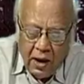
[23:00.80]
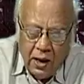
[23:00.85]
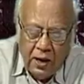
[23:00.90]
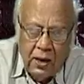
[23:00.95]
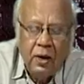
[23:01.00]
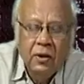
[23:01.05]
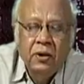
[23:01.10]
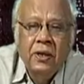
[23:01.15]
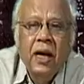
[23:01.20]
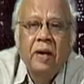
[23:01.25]

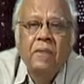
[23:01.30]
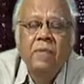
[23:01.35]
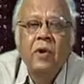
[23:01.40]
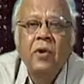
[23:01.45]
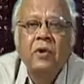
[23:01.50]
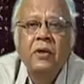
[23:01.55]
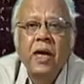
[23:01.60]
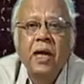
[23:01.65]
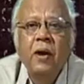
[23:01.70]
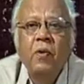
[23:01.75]
Now,
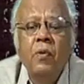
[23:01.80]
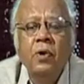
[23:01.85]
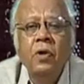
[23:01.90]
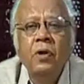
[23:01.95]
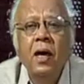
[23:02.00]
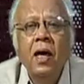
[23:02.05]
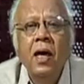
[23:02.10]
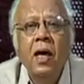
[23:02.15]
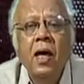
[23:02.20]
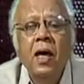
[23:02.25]
therefore, they
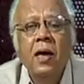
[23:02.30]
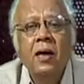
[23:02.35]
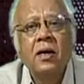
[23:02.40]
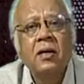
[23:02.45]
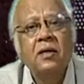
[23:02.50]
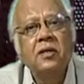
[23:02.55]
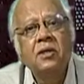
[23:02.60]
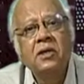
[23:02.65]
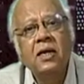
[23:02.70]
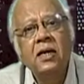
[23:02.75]
would
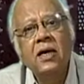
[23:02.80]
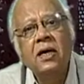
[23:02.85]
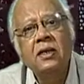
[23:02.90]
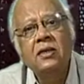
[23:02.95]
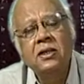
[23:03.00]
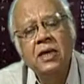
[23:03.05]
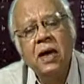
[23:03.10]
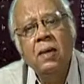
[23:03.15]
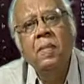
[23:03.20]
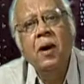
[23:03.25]
consider
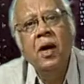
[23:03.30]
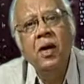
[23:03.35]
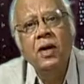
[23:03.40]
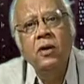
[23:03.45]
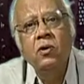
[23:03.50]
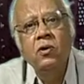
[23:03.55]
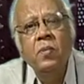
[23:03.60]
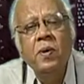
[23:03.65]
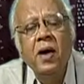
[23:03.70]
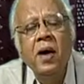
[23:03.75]

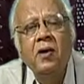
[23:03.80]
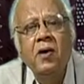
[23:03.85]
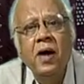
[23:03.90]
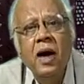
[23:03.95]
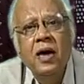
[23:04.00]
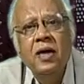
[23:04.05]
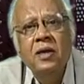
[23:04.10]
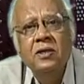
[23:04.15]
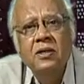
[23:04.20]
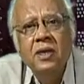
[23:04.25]
Chamberlain to be a
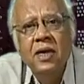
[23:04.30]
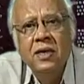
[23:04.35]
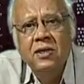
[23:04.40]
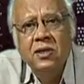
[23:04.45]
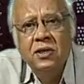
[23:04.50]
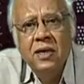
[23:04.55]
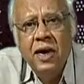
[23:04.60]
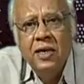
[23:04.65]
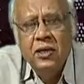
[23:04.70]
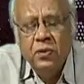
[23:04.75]
realistic
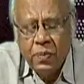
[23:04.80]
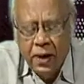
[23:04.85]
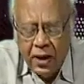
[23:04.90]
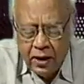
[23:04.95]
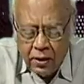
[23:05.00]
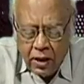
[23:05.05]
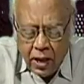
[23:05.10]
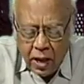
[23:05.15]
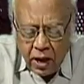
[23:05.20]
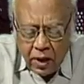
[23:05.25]

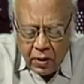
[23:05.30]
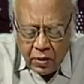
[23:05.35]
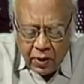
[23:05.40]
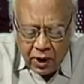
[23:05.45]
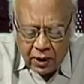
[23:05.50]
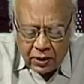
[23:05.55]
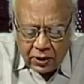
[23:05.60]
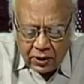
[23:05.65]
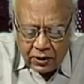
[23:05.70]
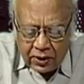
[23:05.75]
statesman
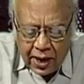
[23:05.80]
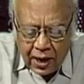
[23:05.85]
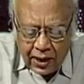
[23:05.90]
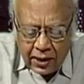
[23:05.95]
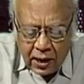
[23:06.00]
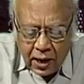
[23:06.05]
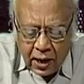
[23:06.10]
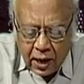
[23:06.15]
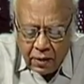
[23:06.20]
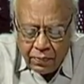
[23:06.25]
rather
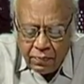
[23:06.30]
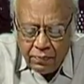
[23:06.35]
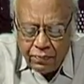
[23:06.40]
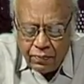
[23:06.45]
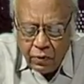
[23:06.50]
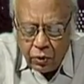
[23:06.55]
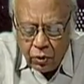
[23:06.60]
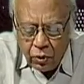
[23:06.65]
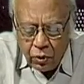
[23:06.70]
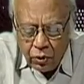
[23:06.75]
than a
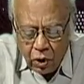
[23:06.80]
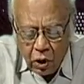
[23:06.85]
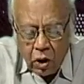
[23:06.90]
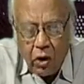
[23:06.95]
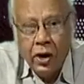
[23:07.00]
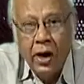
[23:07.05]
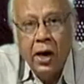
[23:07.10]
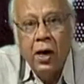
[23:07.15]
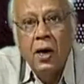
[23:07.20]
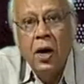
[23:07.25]
fool
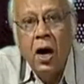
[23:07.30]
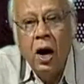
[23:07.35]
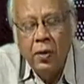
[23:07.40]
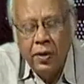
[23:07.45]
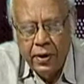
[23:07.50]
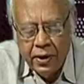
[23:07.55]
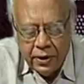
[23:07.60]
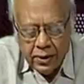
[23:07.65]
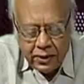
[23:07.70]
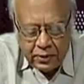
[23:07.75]
or a
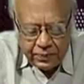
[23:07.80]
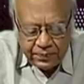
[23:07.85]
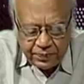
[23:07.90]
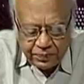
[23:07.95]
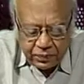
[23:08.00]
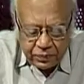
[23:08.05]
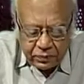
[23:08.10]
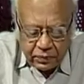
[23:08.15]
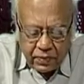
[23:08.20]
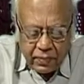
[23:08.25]
coward.
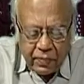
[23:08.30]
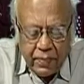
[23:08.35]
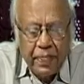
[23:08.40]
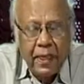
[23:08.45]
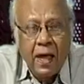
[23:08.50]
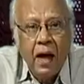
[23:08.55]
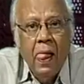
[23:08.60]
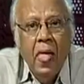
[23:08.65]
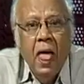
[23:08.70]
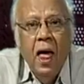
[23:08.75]

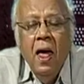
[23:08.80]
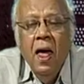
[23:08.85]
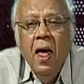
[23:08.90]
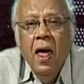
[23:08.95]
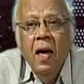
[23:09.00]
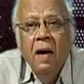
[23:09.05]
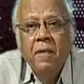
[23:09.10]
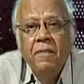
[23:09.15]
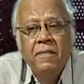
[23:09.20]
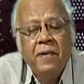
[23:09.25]

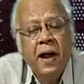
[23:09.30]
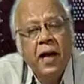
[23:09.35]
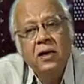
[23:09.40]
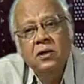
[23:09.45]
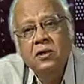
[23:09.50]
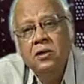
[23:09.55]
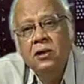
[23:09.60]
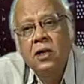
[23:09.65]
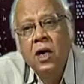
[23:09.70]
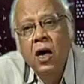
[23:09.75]

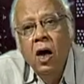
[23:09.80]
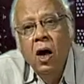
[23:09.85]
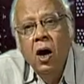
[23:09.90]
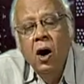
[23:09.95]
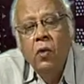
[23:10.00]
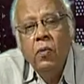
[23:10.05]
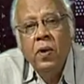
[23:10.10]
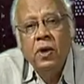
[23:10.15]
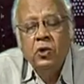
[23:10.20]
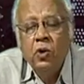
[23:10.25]
France
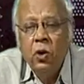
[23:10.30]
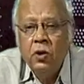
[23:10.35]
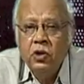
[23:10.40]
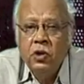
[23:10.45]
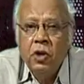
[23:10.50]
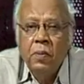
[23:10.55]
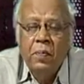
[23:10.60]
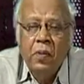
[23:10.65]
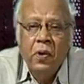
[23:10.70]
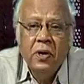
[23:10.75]
was
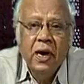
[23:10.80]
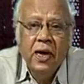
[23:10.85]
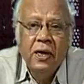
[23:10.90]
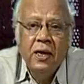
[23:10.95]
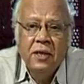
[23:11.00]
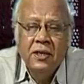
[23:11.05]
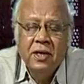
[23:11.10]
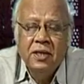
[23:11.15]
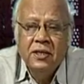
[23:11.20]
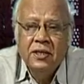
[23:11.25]
also put
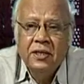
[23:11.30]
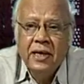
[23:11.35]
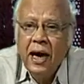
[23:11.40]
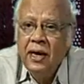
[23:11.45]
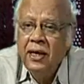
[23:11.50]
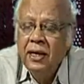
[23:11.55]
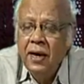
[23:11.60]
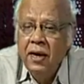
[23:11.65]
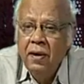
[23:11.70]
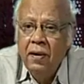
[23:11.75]
under the
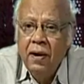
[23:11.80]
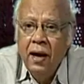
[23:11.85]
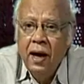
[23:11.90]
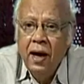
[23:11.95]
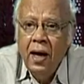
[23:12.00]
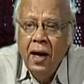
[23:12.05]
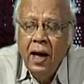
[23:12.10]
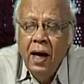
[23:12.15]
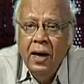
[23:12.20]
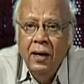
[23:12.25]
scanner
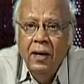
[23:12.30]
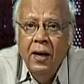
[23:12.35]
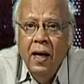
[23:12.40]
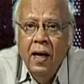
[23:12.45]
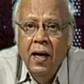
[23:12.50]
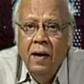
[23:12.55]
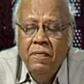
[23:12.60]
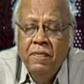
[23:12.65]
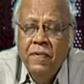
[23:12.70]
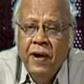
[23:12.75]
and
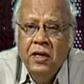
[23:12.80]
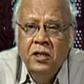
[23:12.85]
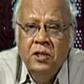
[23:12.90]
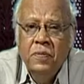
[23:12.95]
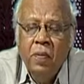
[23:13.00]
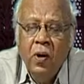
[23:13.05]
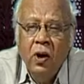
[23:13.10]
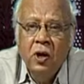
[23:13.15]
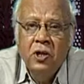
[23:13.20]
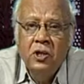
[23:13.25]
French
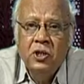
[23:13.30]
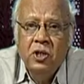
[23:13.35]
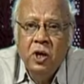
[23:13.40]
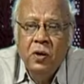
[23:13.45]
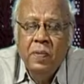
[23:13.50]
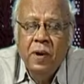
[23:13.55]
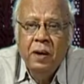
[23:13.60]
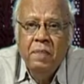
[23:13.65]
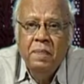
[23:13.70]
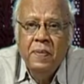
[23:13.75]
policy
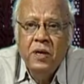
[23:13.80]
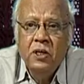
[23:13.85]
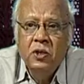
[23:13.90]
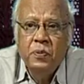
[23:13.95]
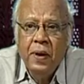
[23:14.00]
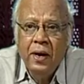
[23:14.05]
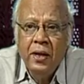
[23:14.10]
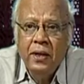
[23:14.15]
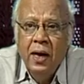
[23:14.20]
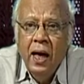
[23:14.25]
of
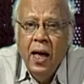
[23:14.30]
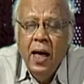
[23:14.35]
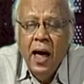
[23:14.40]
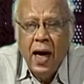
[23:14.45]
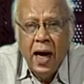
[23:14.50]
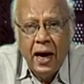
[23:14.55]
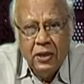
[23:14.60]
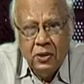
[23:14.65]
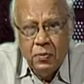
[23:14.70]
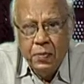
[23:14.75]
appeasement
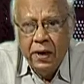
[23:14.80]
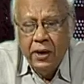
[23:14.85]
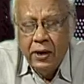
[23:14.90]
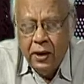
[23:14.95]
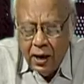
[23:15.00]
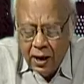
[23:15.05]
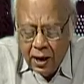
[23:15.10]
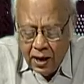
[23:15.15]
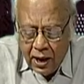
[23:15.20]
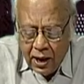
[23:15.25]
has been
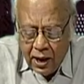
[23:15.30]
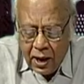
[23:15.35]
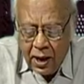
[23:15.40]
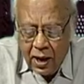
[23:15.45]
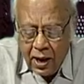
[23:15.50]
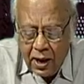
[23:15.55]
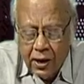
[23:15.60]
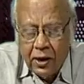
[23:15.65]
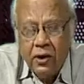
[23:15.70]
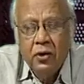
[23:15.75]

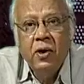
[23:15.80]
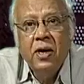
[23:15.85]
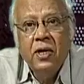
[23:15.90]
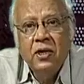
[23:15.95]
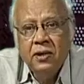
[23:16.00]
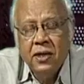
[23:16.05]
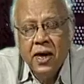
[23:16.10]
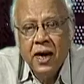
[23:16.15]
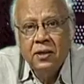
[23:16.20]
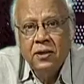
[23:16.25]
uh,
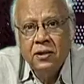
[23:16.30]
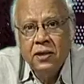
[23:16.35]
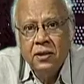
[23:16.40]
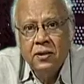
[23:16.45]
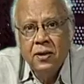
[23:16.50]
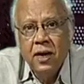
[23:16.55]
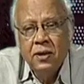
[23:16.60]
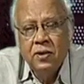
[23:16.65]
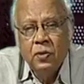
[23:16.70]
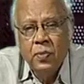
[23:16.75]
criticized
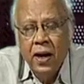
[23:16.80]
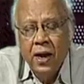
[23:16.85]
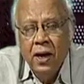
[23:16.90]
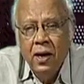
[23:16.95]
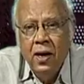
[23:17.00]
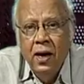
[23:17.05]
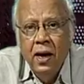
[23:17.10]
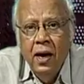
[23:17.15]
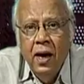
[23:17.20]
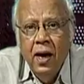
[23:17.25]
as well.
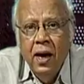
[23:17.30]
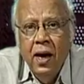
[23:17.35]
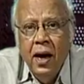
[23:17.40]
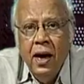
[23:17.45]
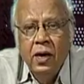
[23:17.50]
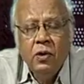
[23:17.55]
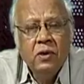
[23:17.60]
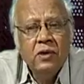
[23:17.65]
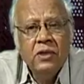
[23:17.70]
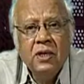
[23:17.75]

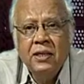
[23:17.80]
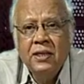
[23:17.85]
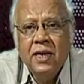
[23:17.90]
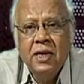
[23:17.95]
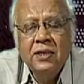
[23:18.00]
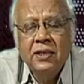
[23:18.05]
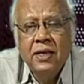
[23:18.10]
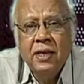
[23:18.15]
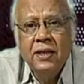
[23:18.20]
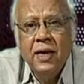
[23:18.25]
It was
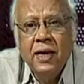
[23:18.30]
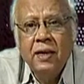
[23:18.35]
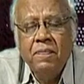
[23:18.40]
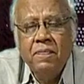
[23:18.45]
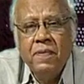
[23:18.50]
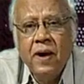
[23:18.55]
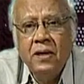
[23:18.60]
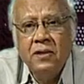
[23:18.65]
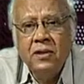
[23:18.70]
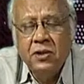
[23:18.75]
suggested that
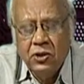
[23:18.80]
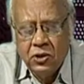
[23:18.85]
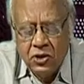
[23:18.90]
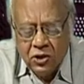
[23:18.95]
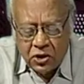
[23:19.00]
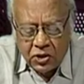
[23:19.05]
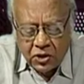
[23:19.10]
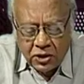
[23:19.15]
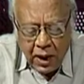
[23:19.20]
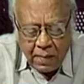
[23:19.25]
France
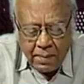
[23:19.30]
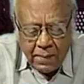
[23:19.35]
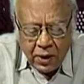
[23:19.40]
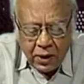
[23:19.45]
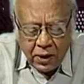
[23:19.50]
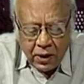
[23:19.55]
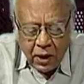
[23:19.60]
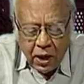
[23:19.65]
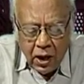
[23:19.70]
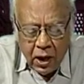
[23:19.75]

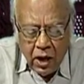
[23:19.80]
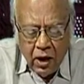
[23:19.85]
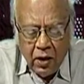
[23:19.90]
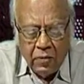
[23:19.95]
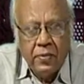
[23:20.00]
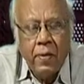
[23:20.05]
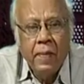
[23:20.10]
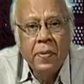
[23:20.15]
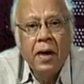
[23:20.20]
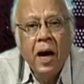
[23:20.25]
stumbled
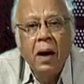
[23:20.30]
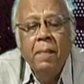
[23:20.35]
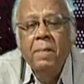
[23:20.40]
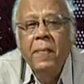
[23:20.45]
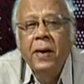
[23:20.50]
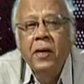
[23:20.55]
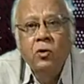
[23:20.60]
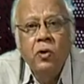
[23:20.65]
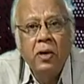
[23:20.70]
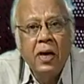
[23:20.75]
from
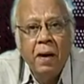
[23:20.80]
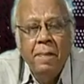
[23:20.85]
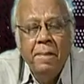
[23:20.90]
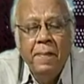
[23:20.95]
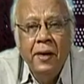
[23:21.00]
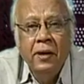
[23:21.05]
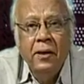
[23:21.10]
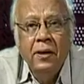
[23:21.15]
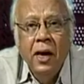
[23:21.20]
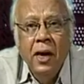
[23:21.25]
government to
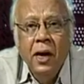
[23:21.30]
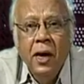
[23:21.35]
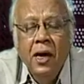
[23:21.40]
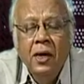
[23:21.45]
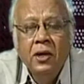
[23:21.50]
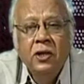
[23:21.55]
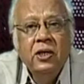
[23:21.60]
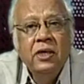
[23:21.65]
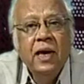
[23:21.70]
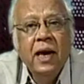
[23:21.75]
government
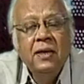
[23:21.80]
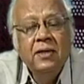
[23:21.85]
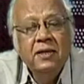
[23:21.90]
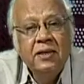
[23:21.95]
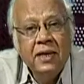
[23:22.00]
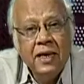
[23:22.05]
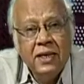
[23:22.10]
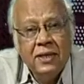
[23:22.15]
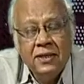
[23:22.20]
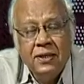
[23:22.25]
she had
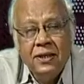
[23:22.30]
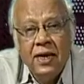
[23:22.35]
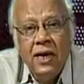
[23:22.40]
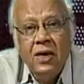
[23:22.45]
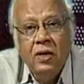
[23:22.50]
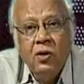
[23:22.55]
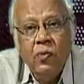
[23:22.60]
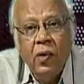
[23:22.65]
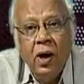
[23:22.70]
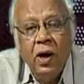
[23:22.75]

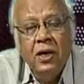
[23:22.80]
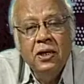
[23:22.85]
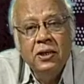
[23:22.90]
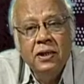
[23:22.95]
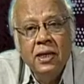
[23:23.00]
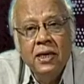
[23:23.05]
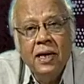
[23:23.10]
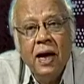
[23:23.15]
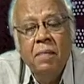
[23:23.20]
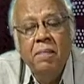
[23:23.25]
16
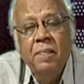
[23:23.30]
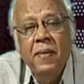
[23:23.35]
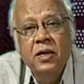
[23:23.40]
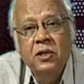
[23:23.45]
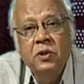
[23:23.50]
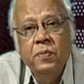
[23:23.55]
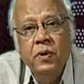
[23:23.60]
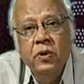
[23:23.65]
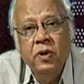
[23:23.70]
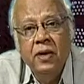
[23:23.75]
coalition
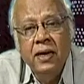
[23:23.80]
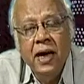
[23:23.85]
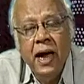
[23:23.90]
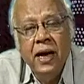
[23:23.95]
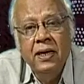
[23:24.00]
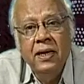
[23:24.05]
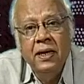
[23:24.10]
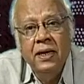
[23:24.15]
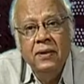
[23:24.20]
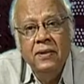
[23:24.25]
governments between
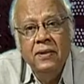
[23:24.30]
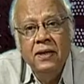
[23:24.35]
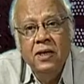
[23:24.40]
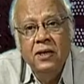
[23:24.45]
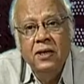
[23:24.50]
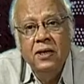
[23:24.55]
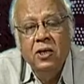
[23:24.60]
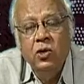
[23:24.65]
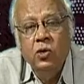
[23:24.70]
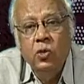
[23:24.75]

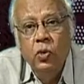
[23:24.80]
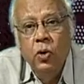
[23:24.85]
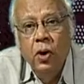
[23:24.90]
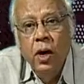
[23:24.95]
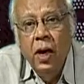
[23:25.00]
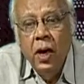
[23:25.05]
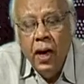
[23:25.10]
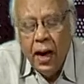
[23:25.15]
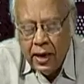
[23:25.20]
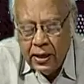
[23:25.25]
1932
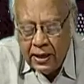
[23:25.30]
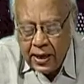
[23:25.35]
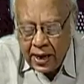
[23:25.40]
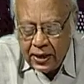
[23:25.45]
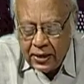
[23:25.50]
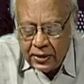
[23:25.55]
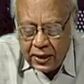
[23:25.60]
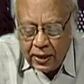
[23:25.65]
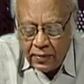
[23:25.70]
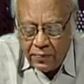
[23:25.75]
and
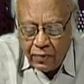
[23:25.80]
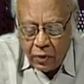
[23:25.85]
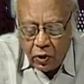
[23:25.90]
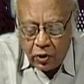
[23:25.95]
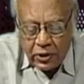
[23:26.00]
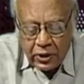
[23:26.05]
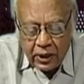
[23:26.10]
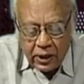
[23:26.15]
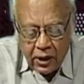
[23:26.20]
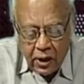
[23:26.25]

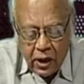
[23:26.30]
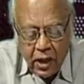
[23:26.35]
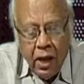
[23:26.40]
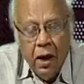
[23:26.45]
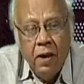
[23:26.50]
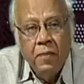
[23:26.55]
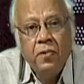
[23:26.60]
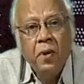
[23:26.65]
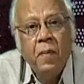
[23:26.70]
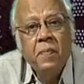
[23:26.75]
1940,
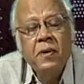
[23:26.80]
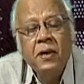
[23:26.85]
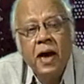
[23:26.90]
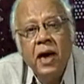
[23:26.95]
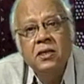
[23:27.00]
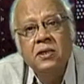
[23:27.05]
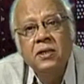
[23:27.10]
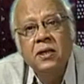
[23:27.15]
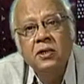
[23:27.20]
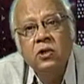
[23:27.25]
from
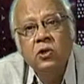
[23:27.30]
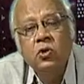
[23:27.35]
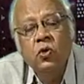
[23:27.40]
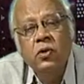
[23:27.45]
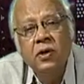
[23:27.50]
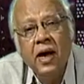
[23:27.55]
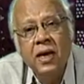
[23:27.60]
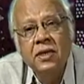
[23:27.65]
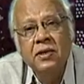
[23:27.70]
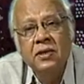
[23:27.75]
crisis to
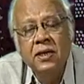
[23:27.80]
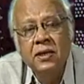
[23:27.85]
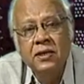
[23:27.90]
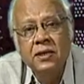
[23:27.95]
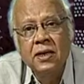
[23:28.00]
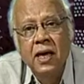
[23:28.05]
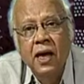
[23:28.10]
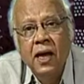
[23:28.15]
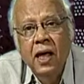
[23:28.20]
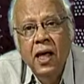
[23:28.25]

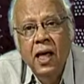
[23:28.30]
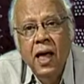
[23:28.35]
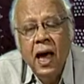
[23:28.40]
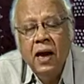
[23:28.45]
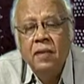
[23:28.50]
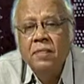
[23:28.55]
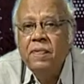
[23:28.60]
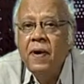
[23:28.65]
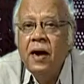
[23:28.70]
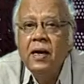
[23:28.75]
crisis,
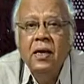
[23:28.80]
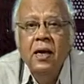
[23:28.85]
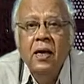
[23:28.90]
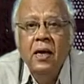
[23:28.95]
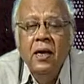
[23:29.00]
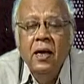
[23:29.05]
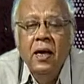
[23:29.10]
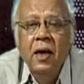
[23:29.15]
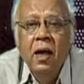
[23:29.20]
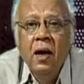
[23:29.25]
and
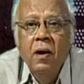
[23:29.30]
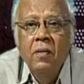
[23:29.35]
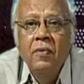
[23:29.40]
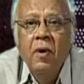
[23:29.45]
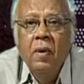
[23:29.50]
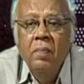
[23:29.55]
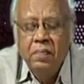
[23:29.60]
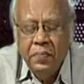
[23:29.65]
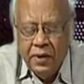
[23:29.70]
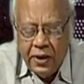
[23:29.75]
finally
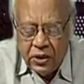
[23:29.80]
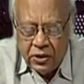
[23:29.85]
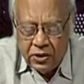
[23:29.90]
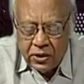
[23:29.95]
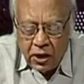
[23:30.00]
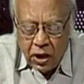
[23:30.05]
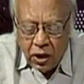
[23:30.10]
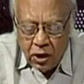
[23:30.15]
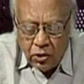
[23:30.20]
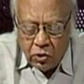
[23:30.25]
from peace
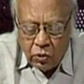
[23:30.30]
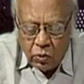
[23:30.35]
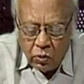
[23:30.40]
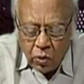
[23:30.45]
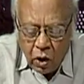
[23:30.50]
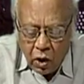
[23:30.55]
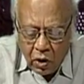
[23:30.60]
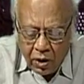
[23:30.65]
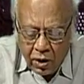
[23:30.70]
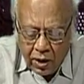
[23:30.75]
to
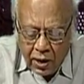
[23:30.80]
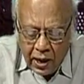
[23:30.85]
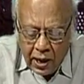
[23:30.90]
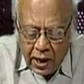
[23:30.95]
war.